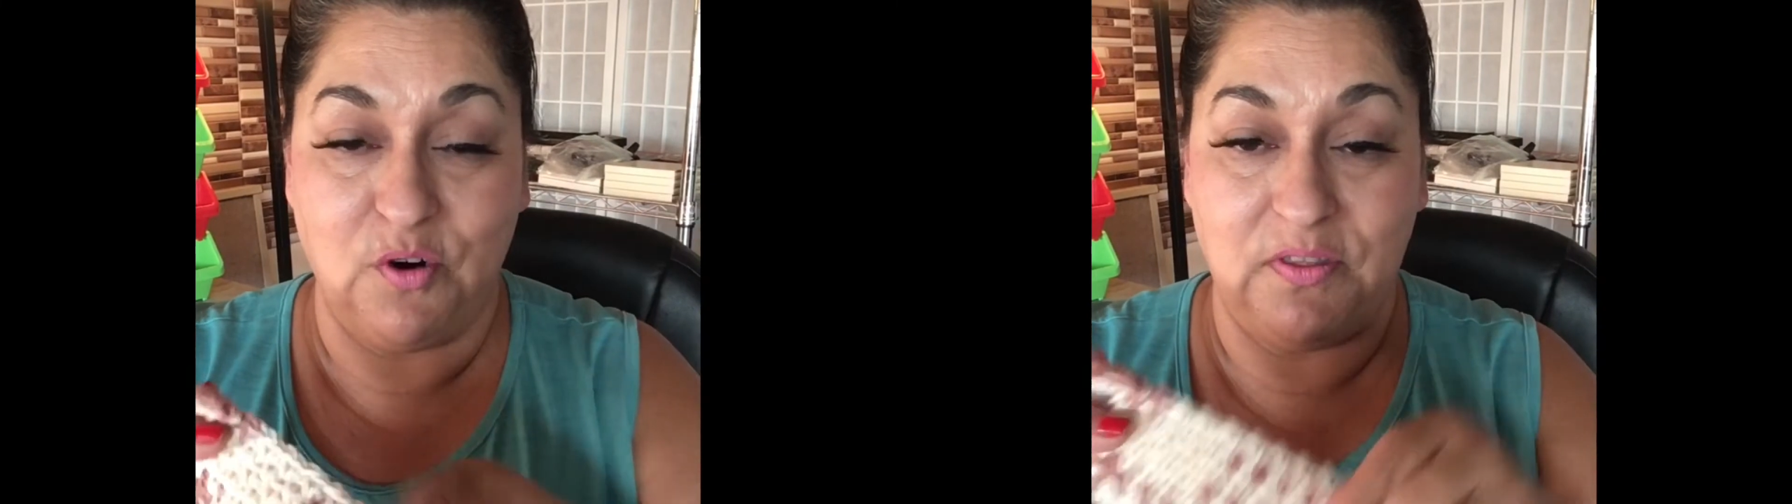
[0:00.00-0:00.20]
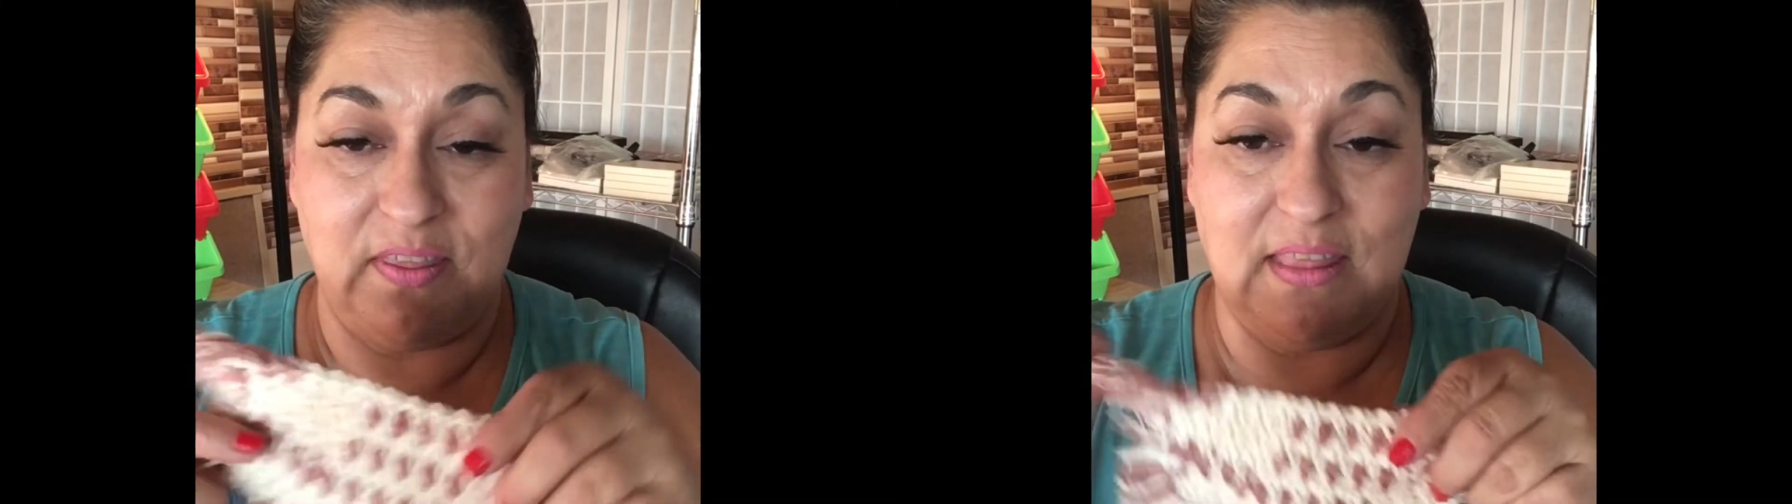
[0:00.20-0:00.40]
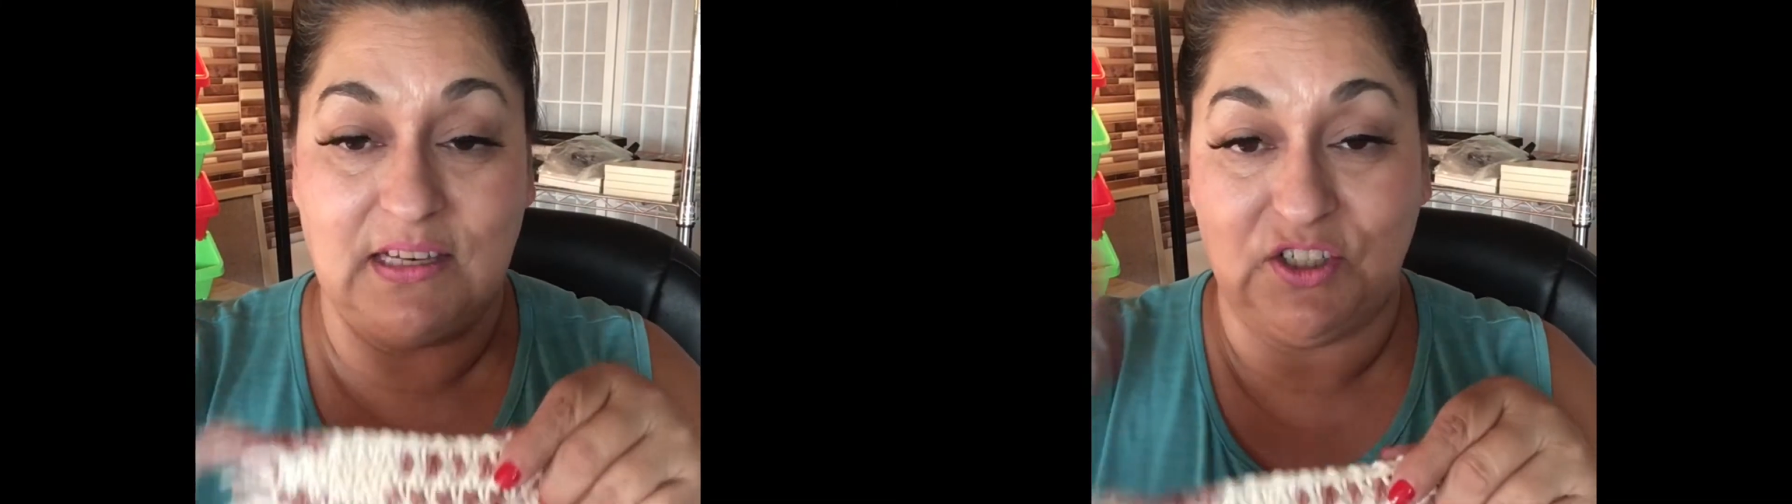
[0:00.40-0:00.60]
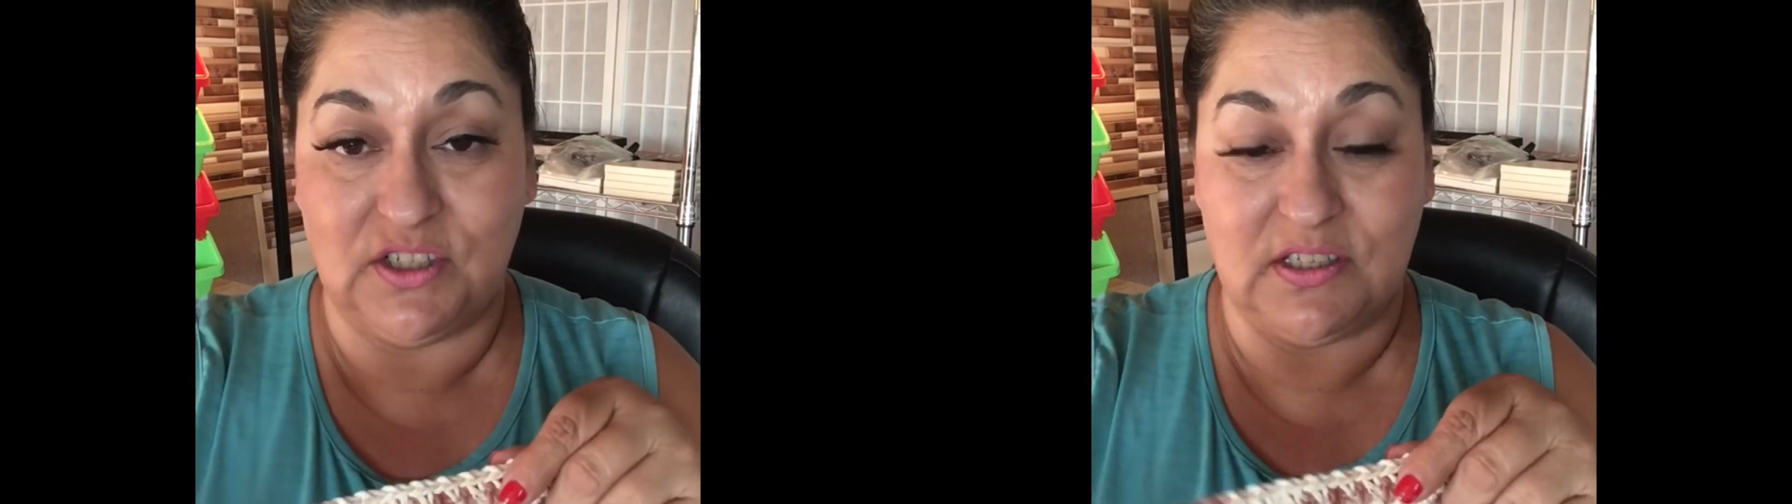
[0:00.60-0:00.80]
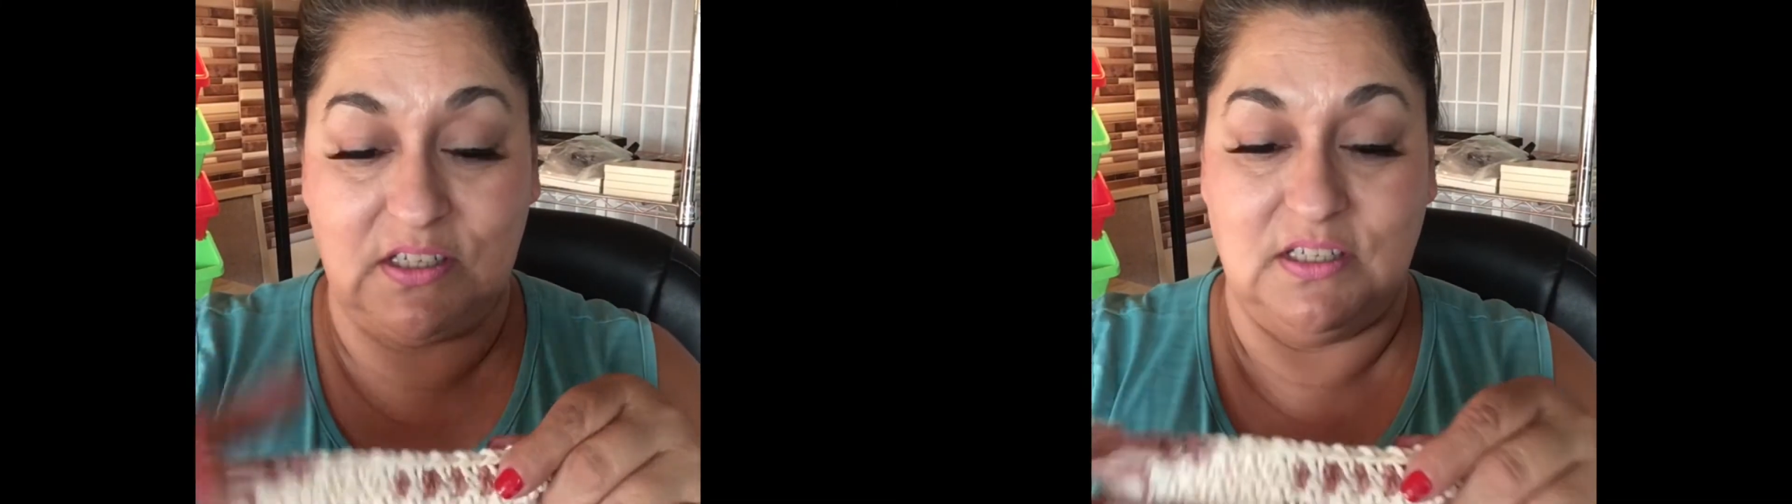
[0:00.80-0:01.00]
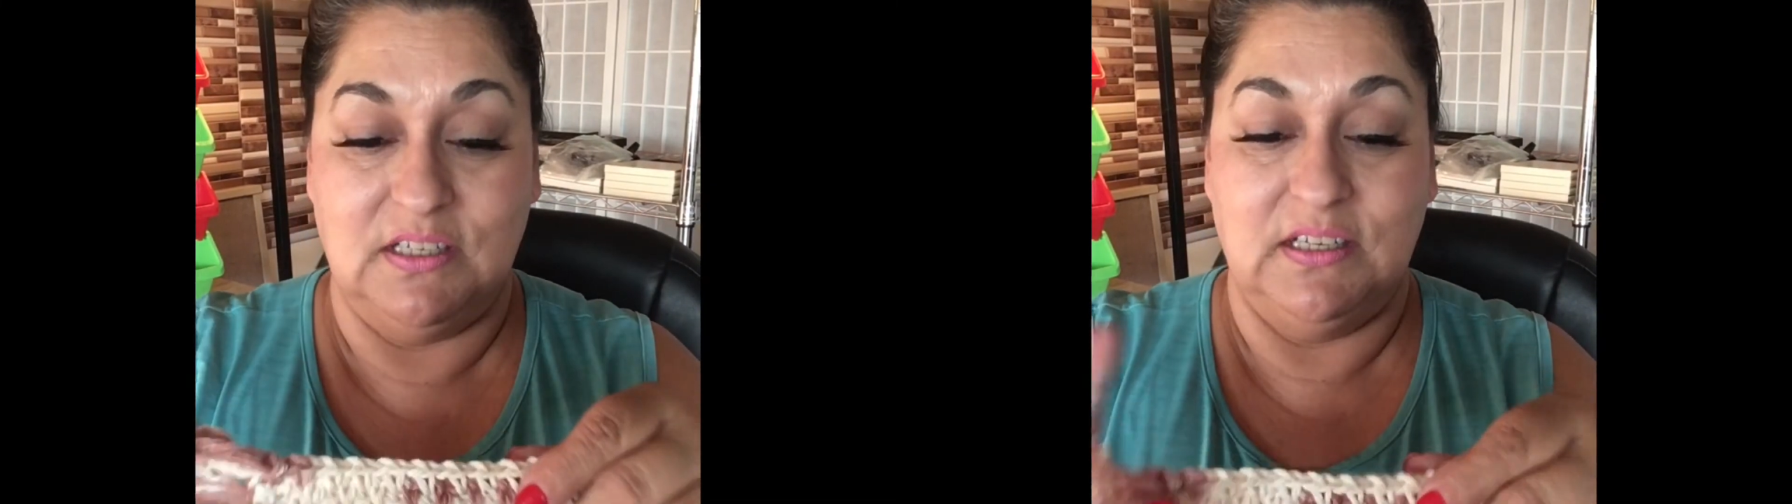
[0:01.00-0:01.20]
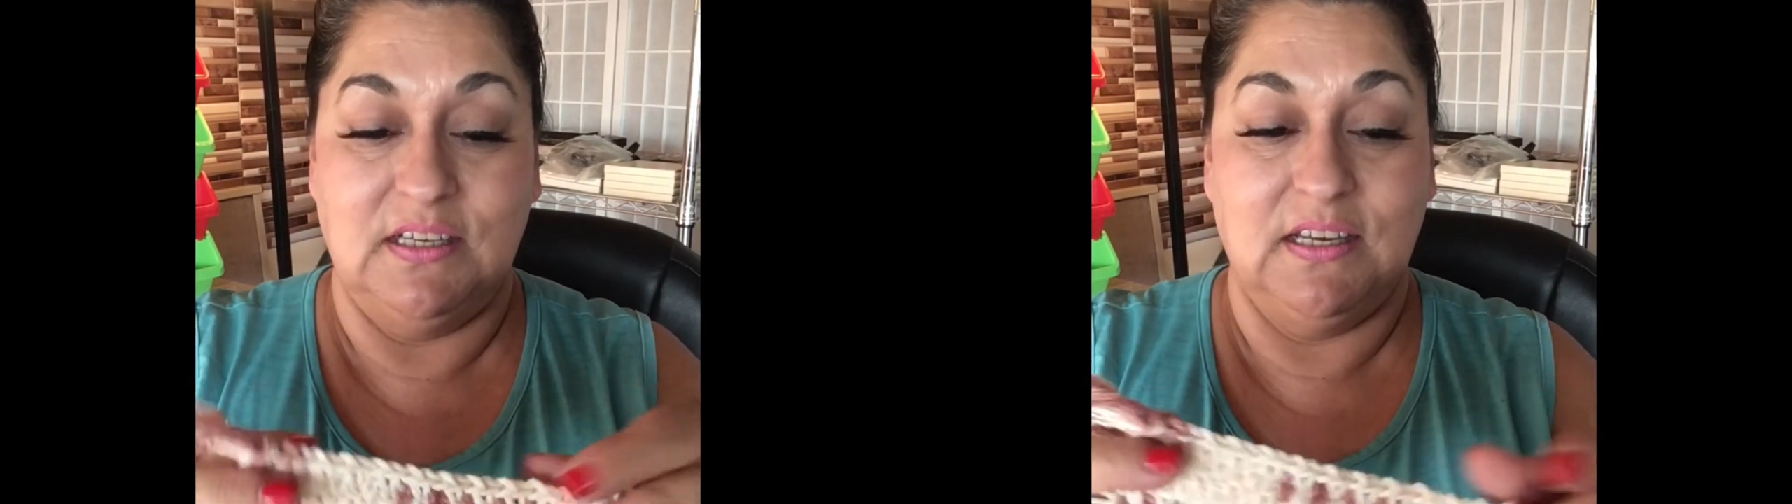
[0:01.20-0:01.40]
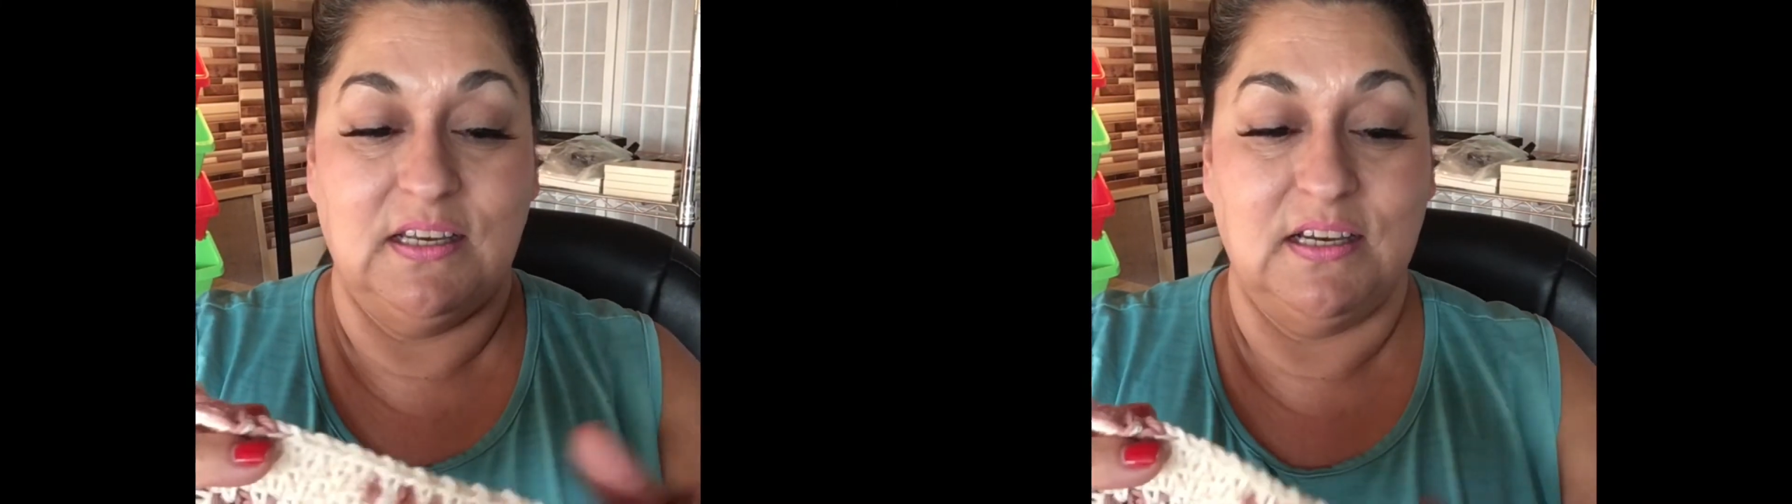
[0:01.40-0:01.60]
and then just
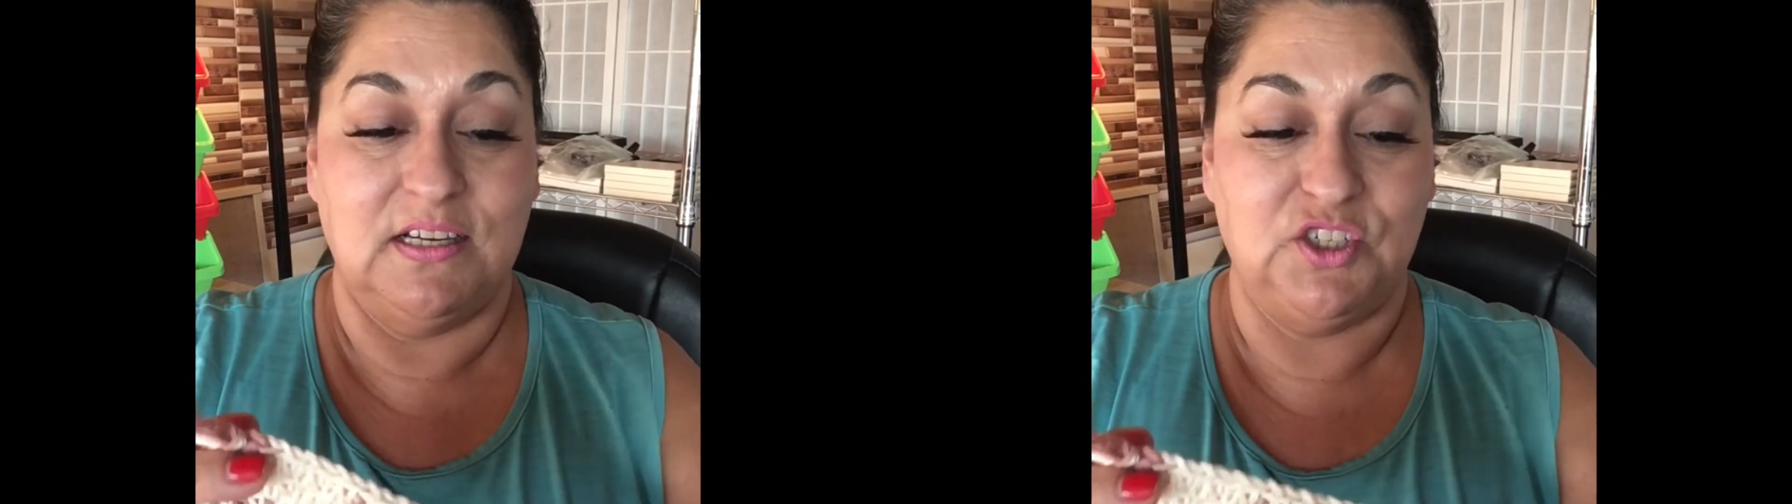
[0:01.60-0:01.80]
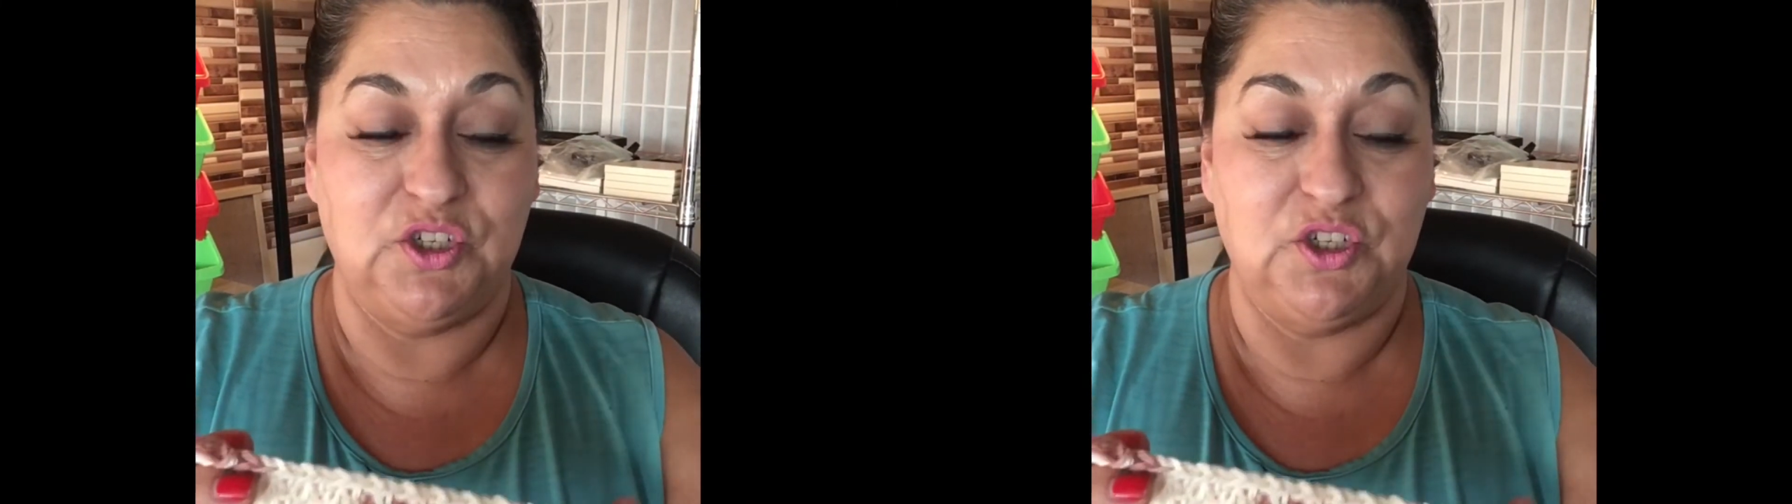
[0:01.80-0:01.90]
cut